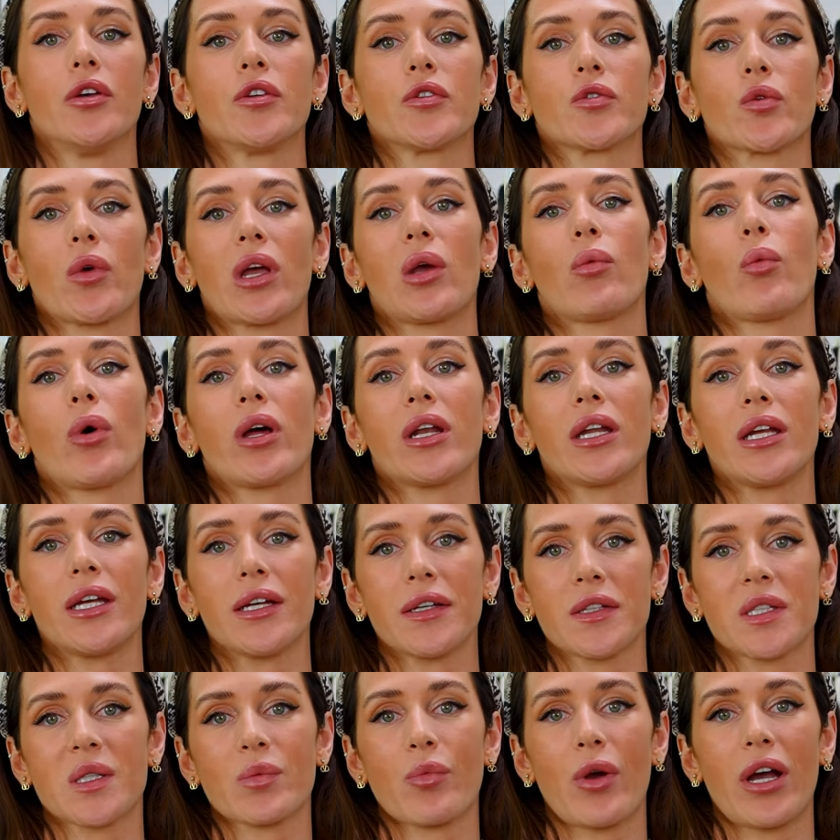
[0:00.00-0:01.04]
so I wanna
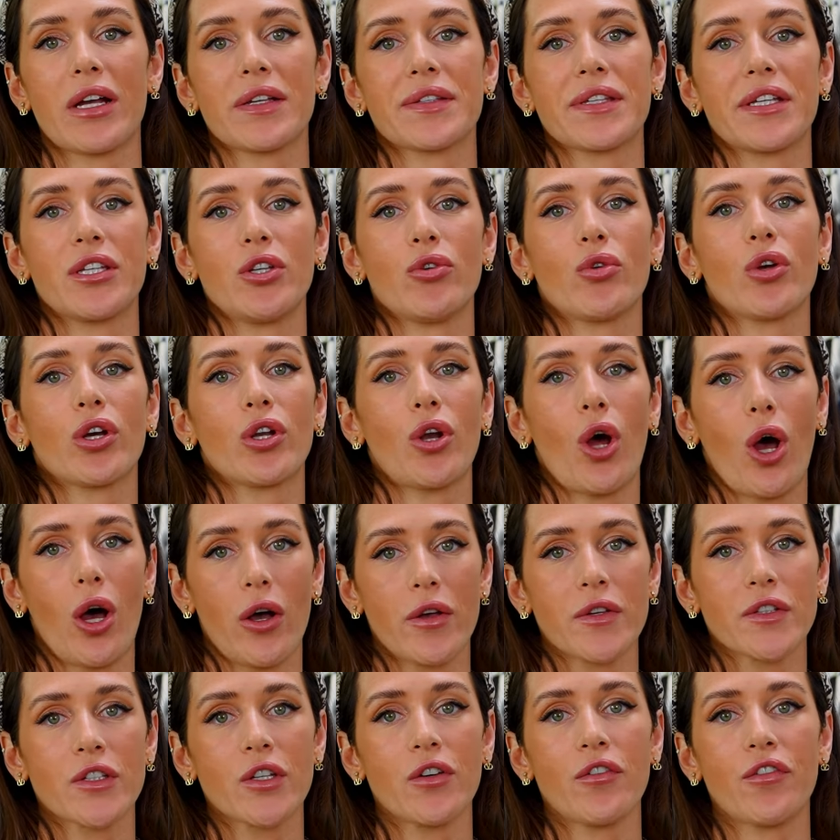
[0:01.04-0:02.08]
express that you can
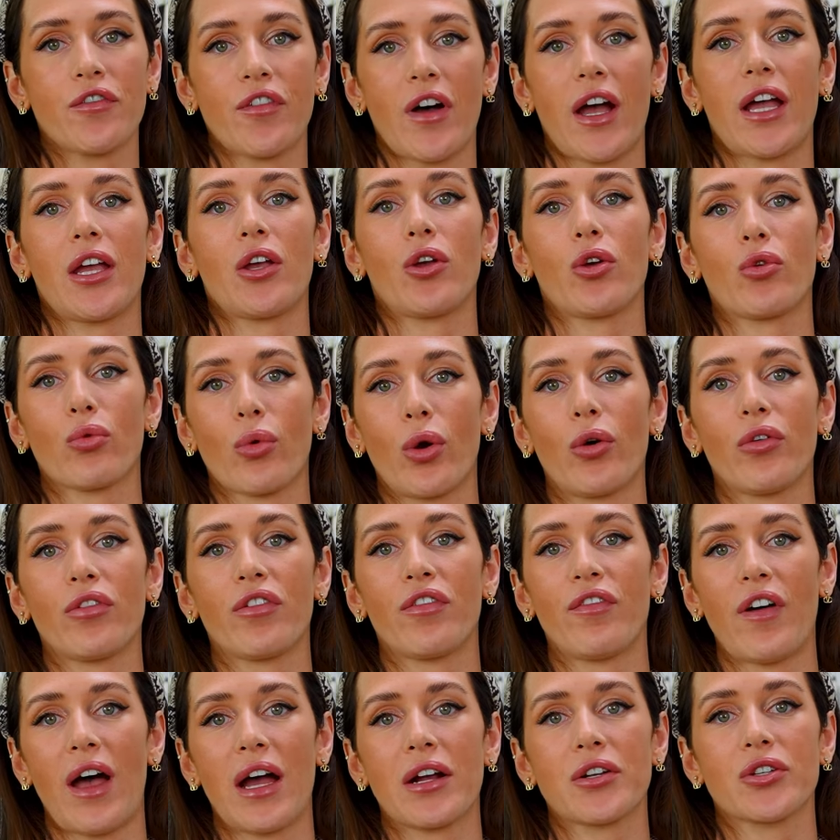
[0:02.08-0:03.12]
also find growth
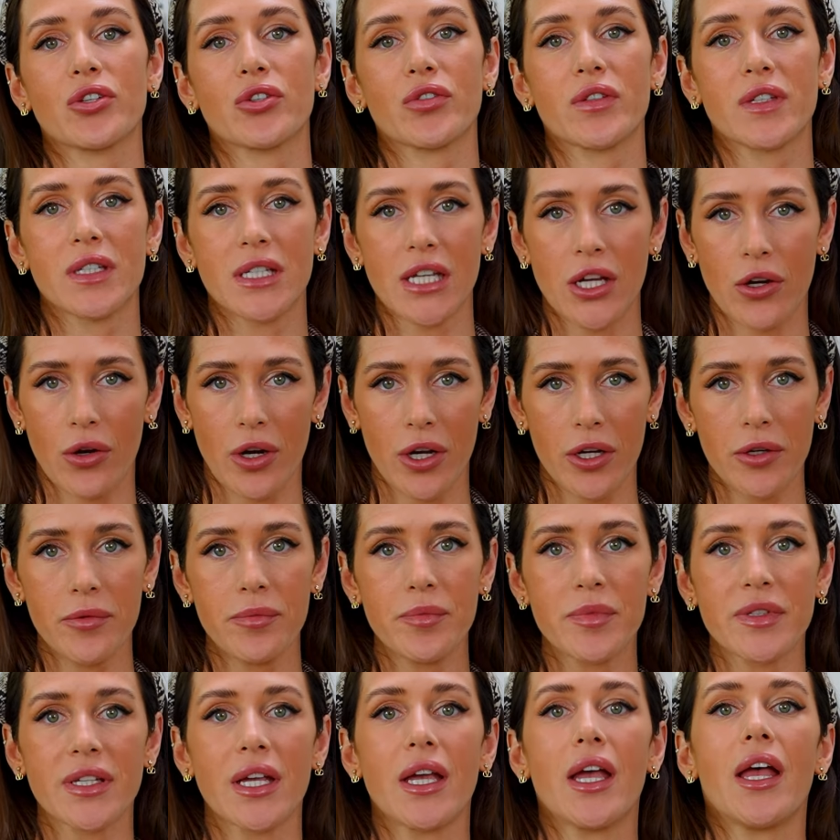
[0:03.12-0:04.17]
factor
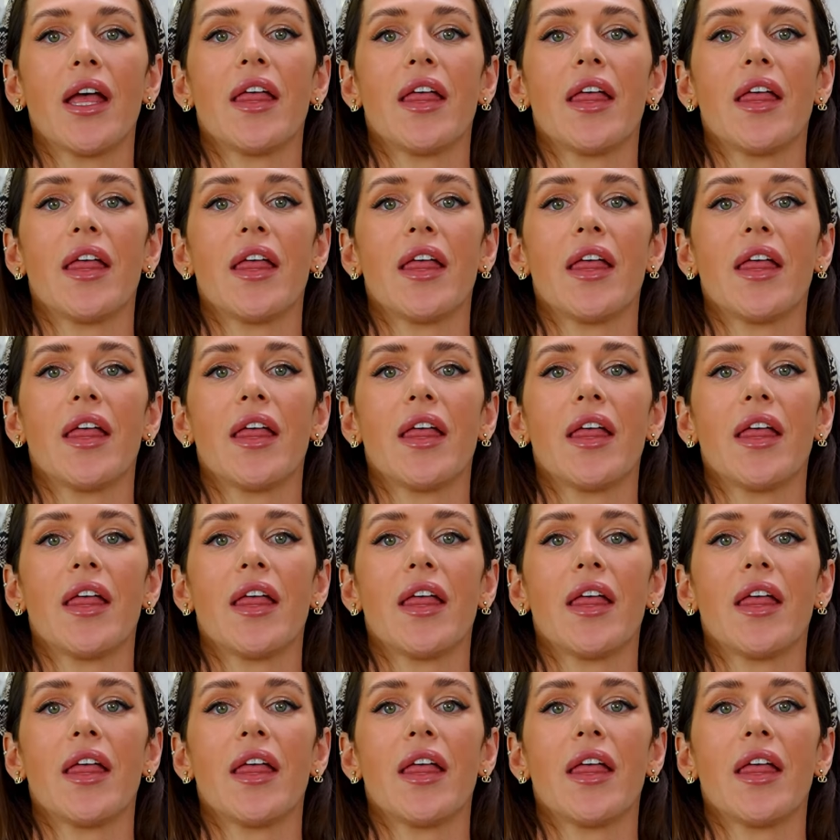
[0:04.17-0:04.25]
serums